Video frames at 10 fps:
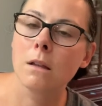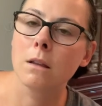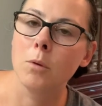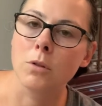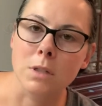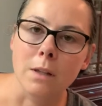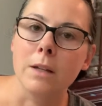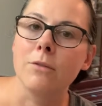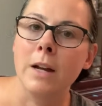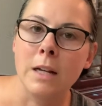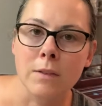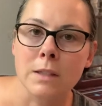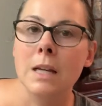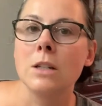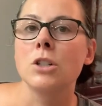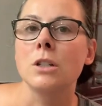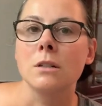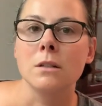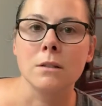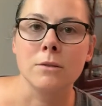the most, like finding the
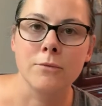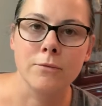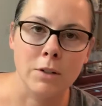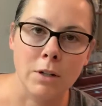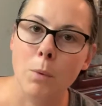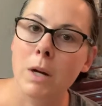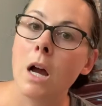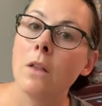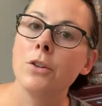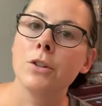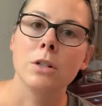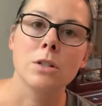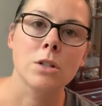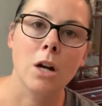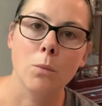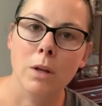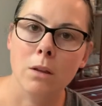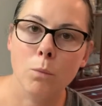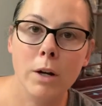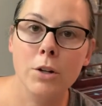center, figuring out what color you're gonna start
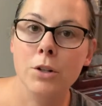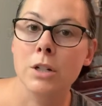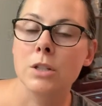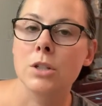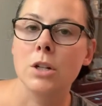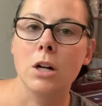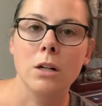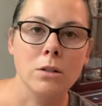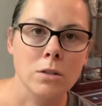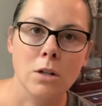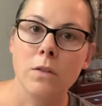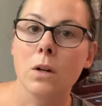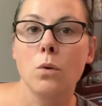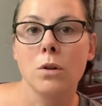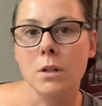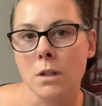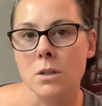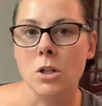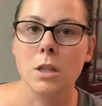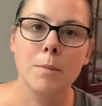with, where you're gonna start, you're gonna start in the corner, you're gonna
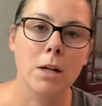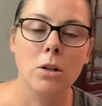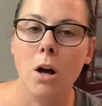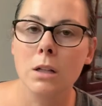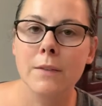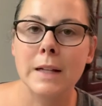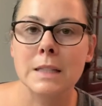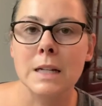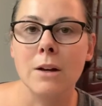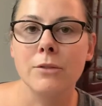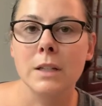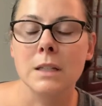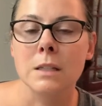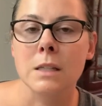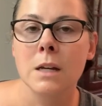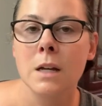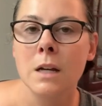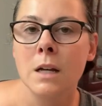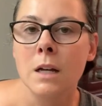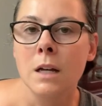start in the middle, all of that stuff is,
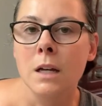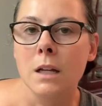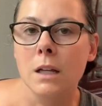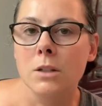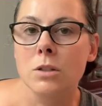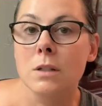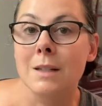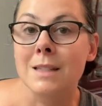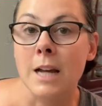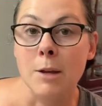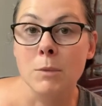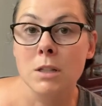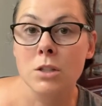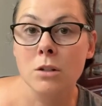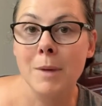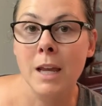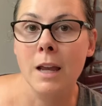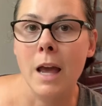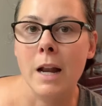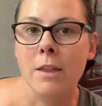It, it's time
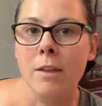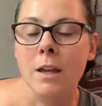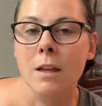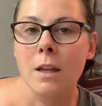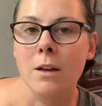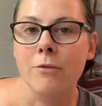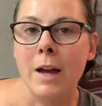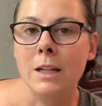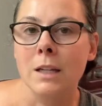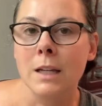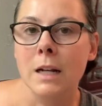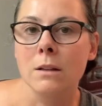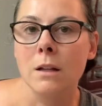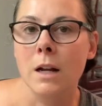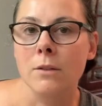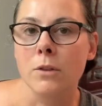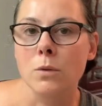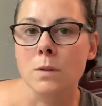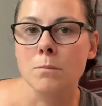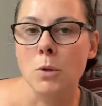consuming. And I think if I could get a lot of
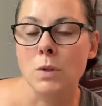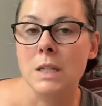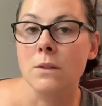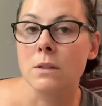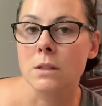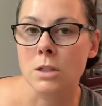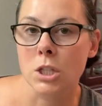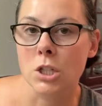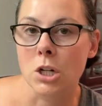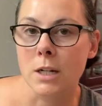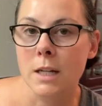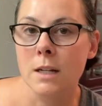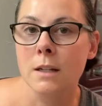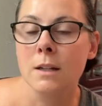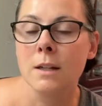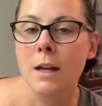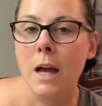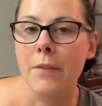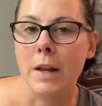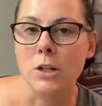those motifs started
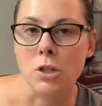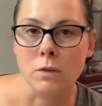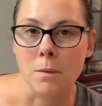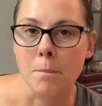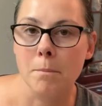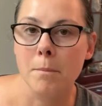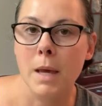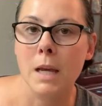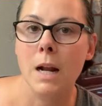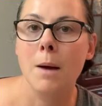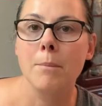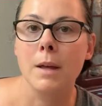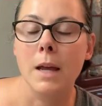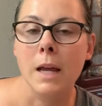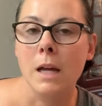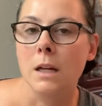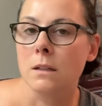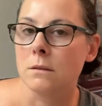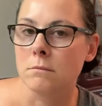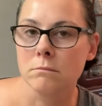and then I just have to pick it up
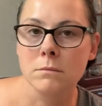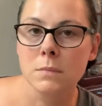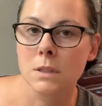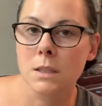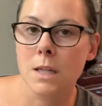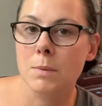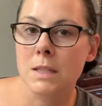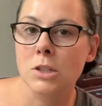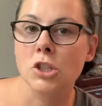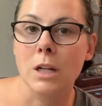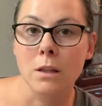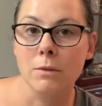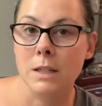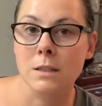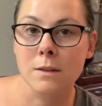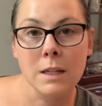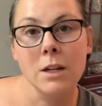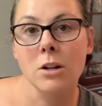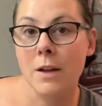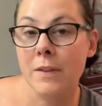and keep stitching the rest of the
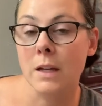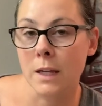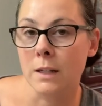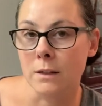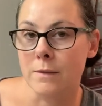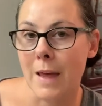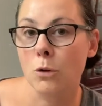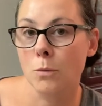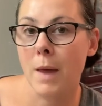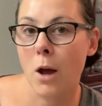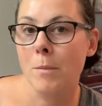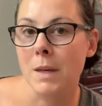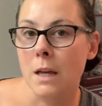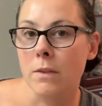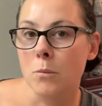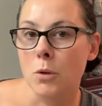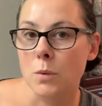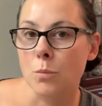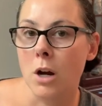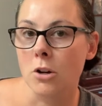year, I think I can, that'll help me get the
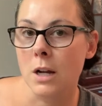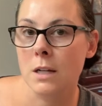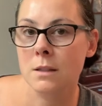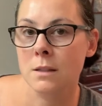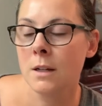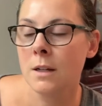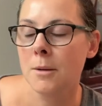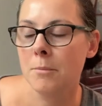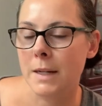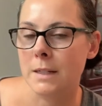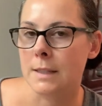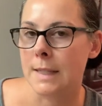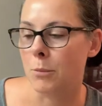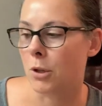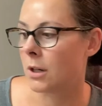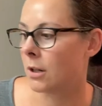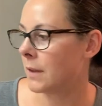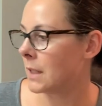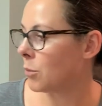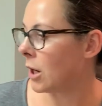most progress by December on all
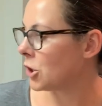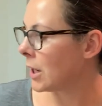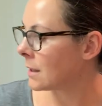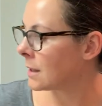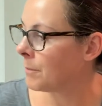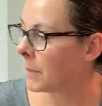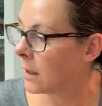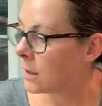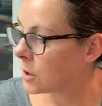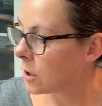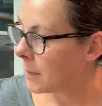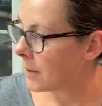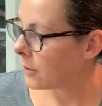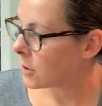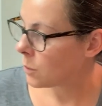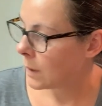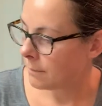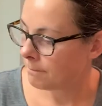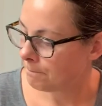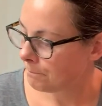these projects. So my first
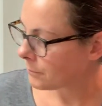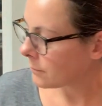one